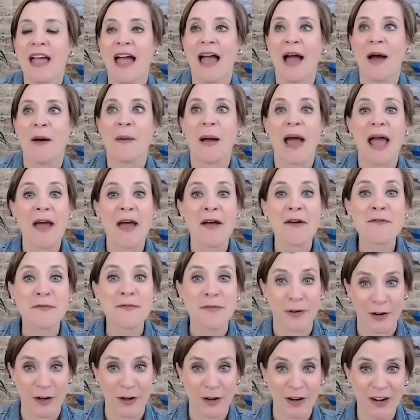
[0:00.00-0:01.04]

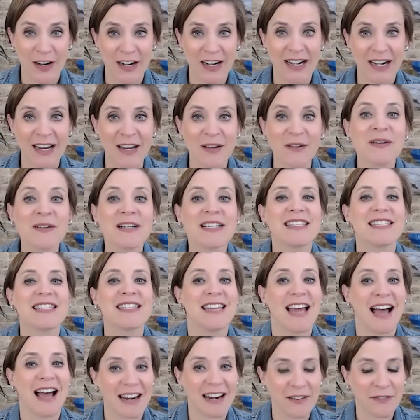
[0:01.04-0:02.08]
However, it was
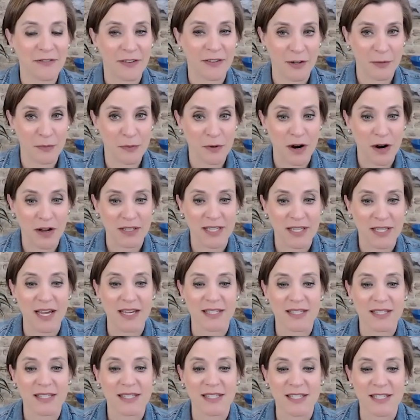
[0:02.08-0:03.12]
not a fun
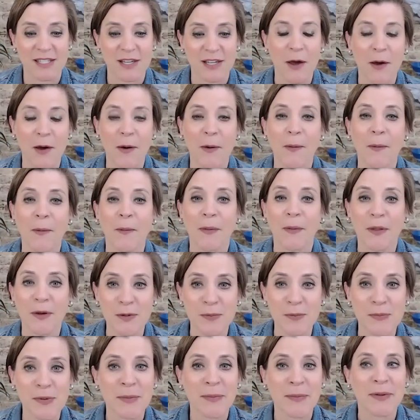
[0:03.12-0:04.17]
process. So
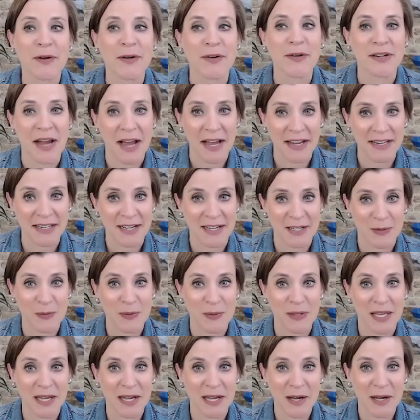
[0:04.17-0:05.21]
those people are not nice
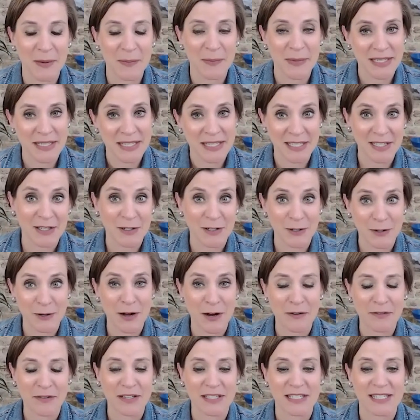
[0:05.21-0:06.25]
when they come and sit in your
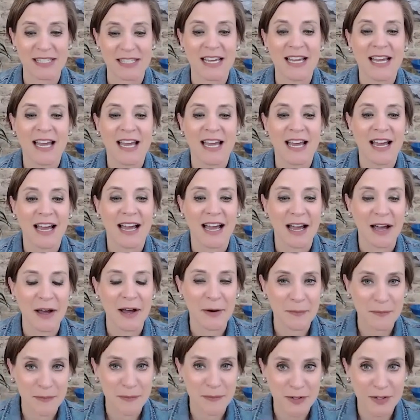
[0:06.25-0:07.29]
office,
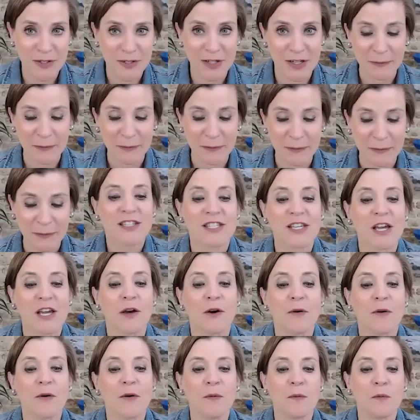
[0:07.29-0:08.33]
just to be
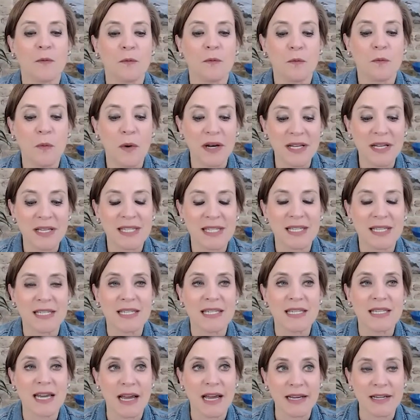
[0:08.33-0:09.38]
clear. So,
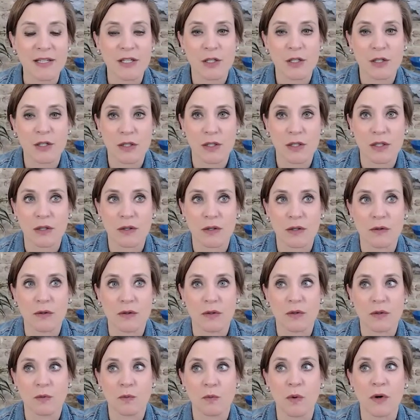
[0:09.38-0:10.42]
what
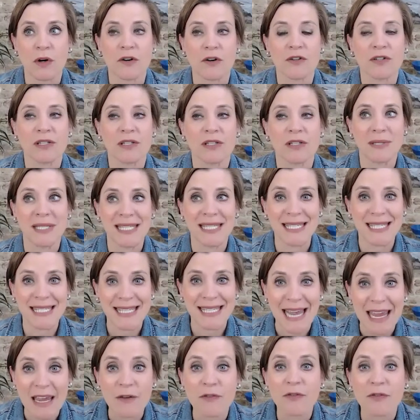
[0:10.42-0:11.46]
are some
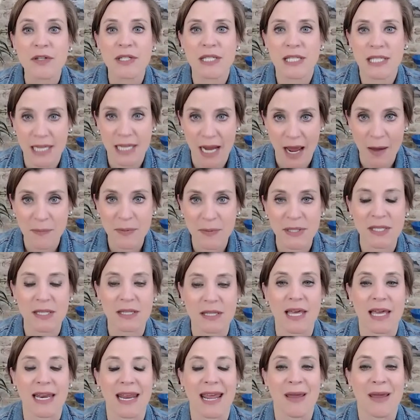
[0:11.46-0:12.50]
safe
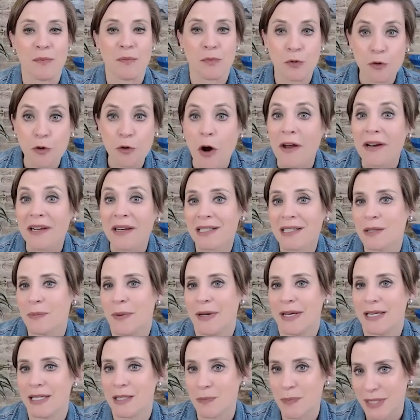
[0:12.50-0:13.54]
steps that a
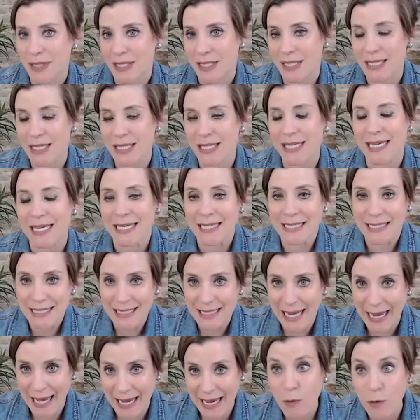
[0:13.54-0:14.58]
product based business
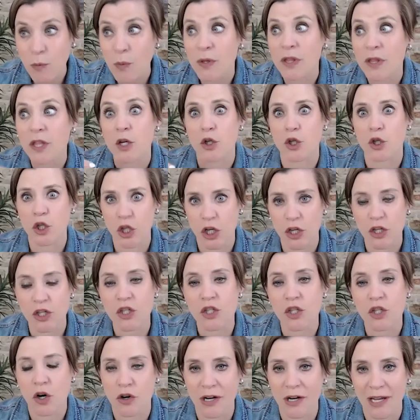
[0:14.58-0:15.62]
can take when they're
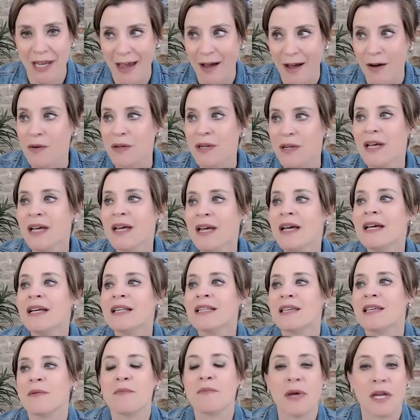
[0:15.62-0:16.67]
just starting out
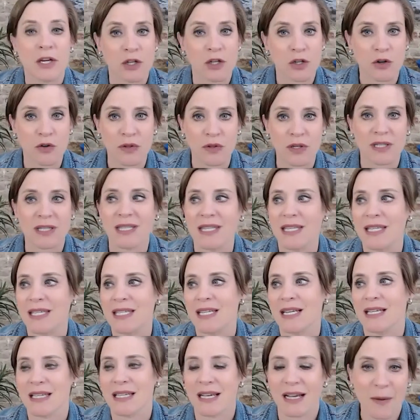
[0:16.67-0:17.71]
to make sure that this
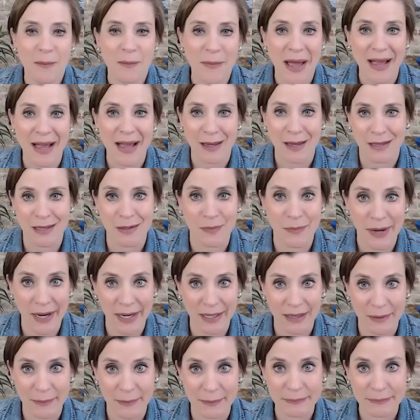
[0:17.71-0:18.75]
doesn't come back to
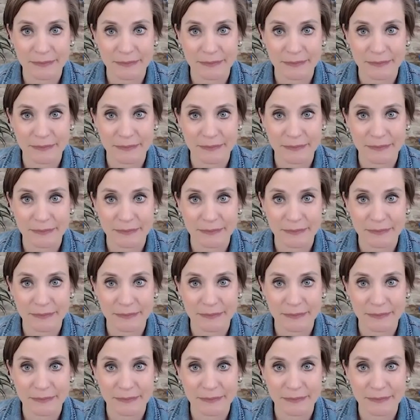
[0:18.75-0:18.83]
bite them?